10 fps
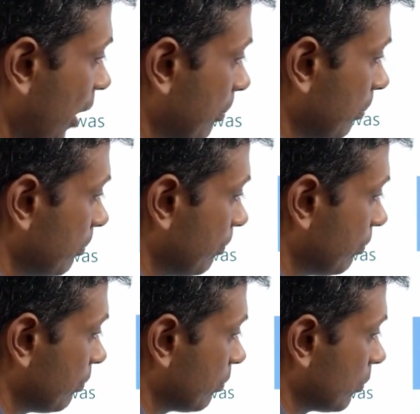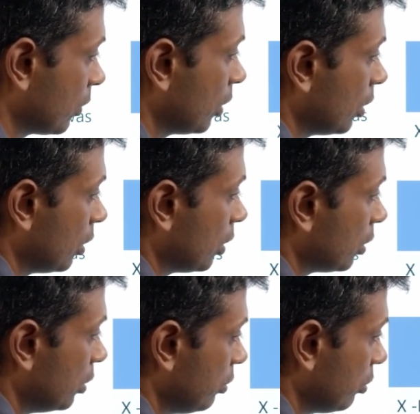M,
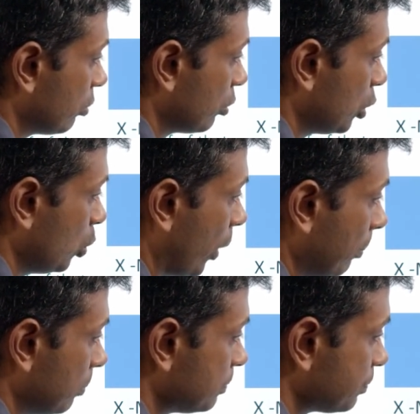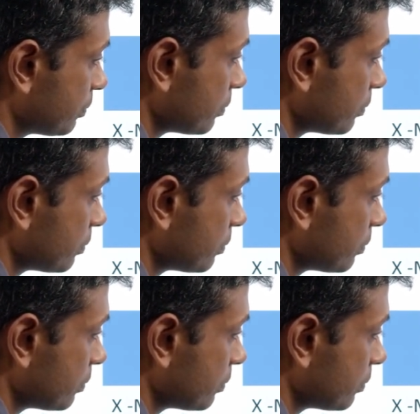this is 2M,